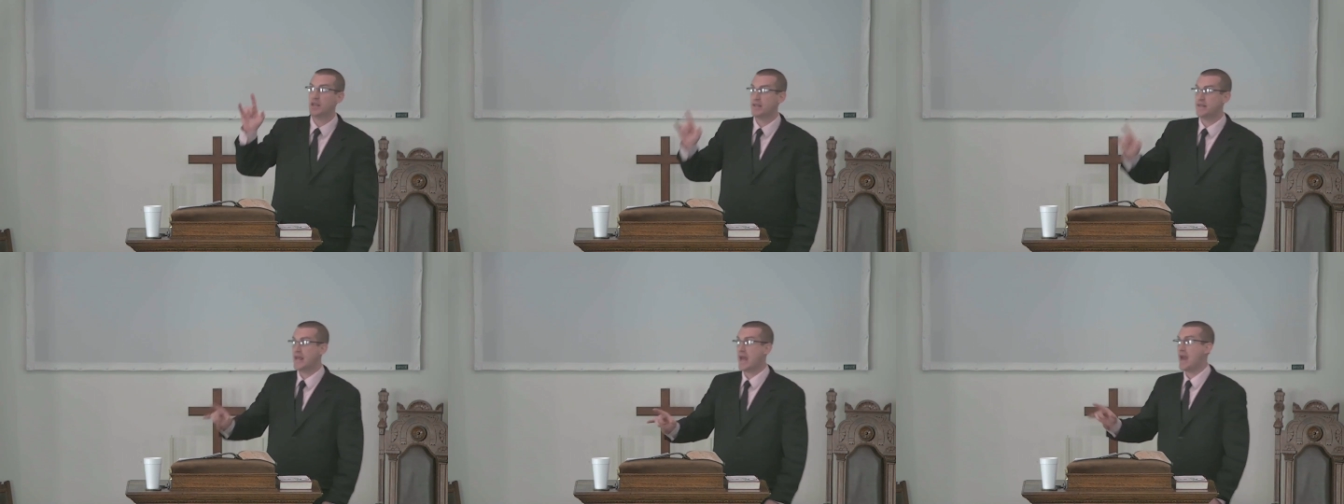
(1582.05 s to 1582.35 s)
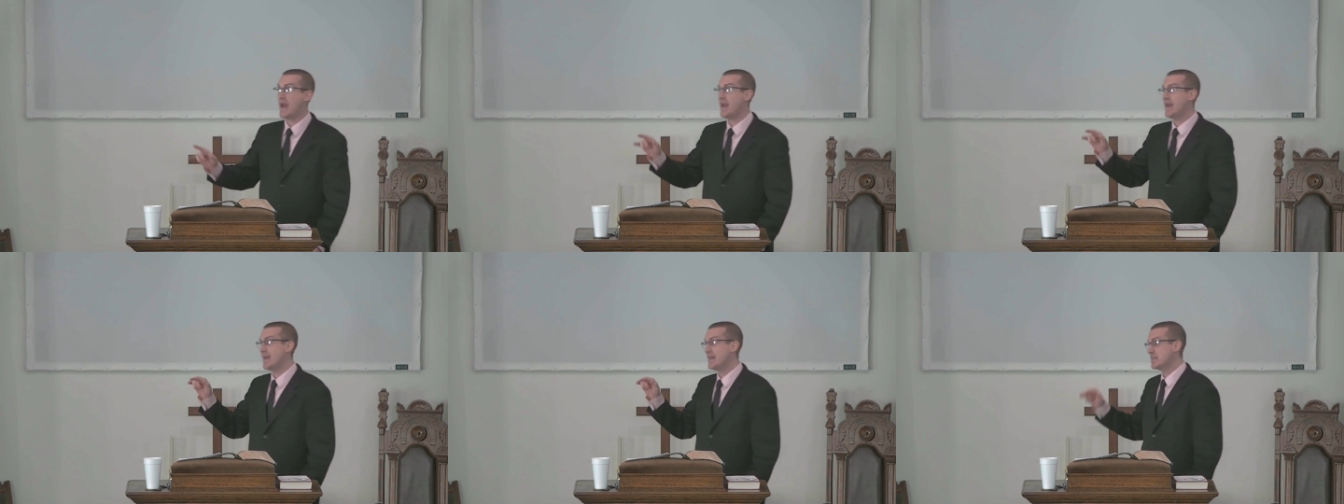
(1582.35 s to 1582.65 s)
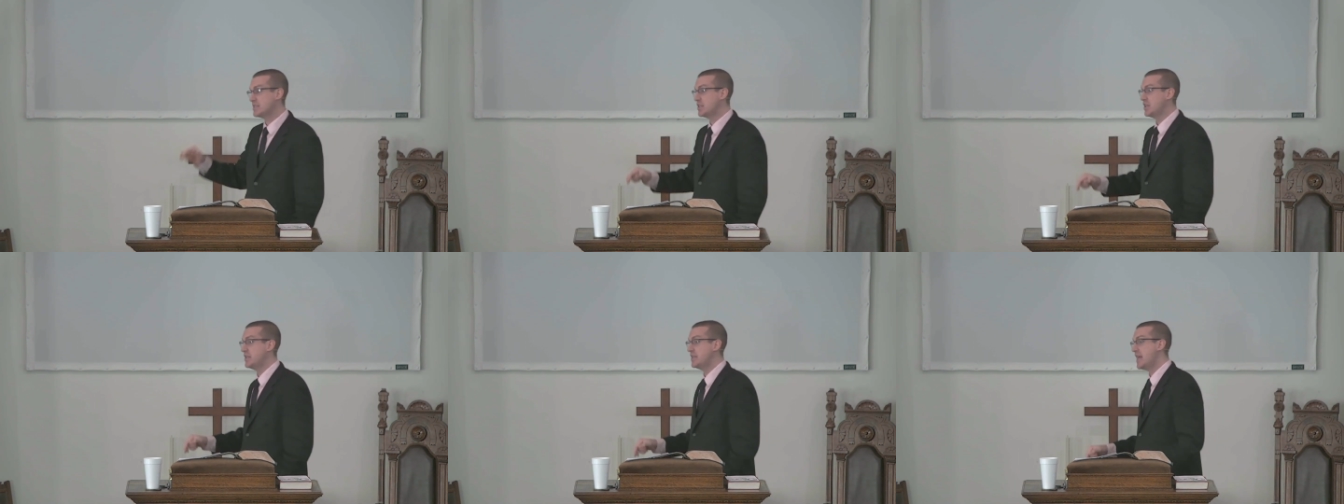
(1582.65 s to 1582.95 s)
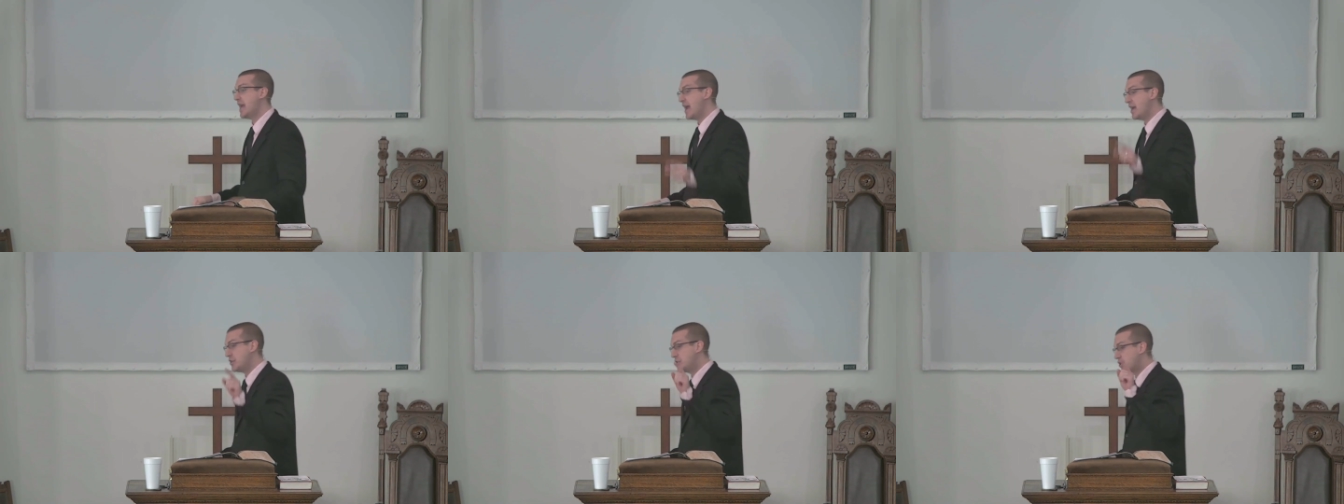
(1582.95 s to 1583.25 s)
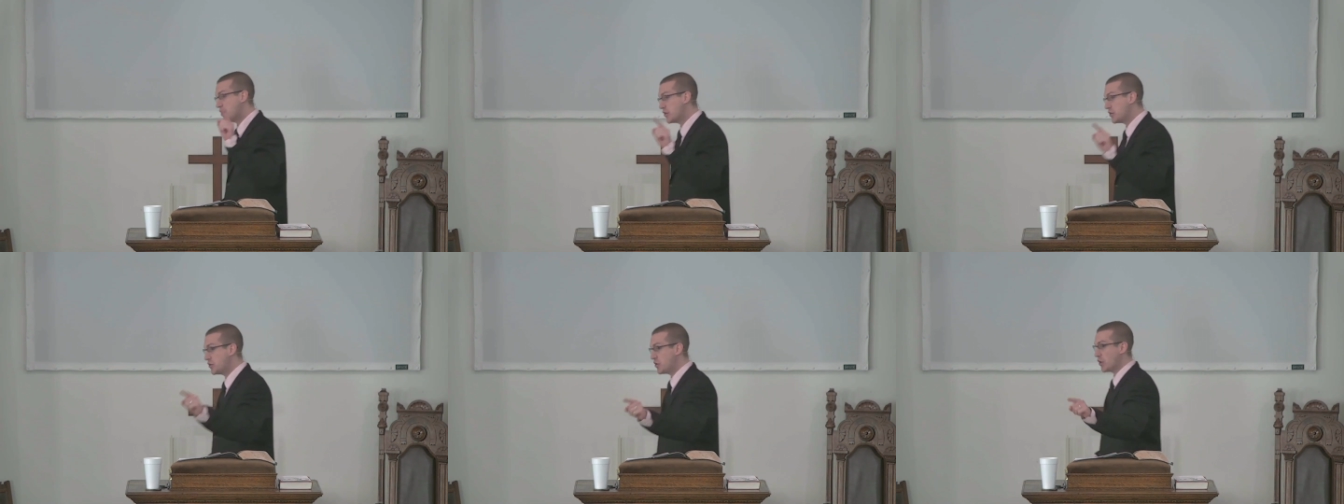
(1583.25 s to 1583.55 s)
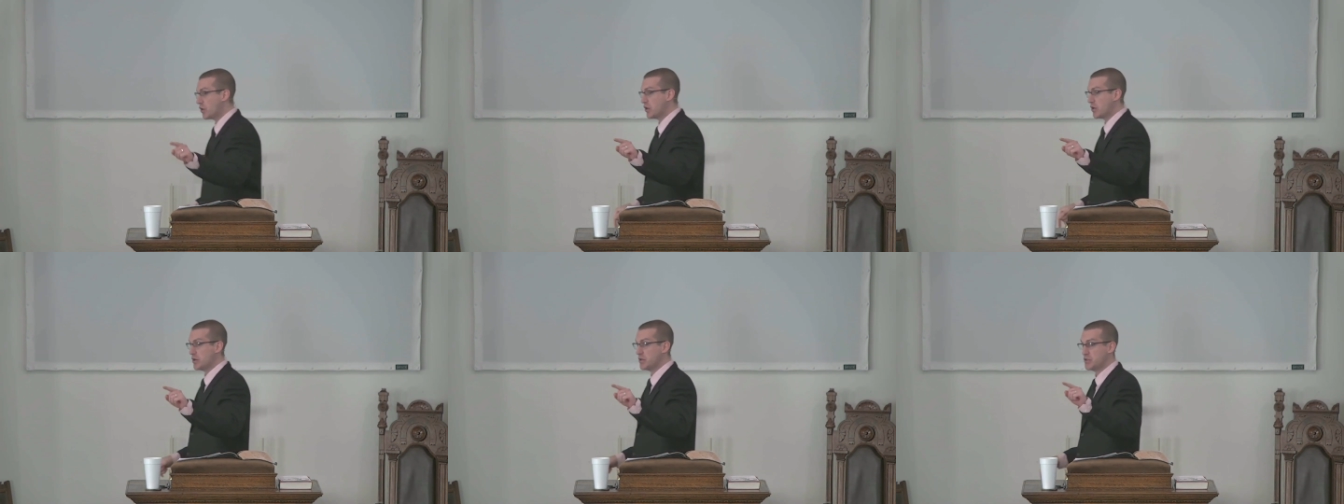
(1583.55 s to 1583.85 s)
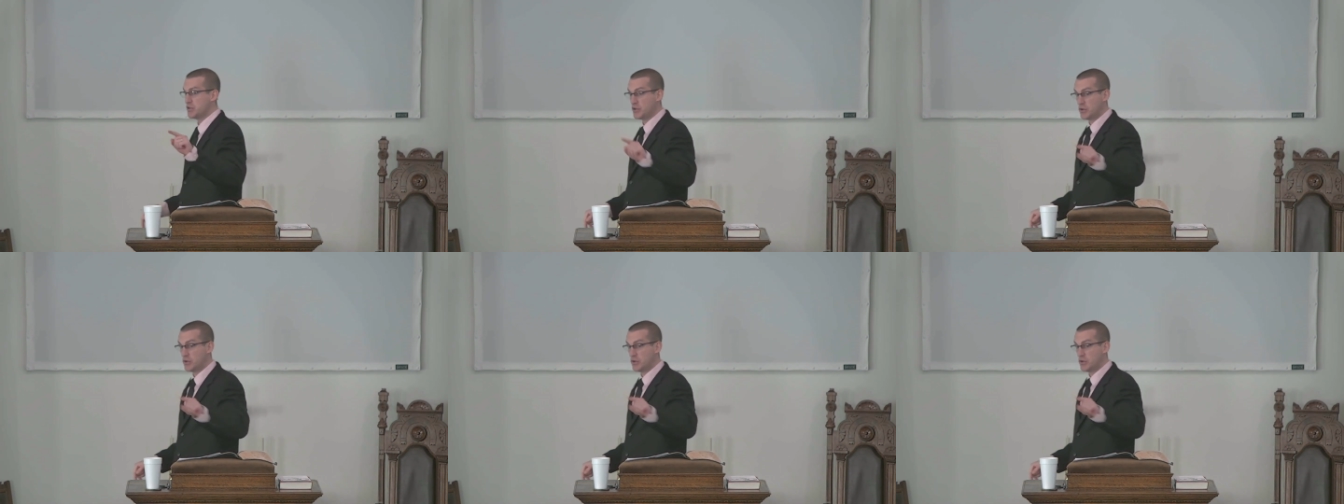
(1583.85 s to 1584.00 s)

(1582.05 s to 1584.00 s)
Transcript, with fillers: today is the day to turn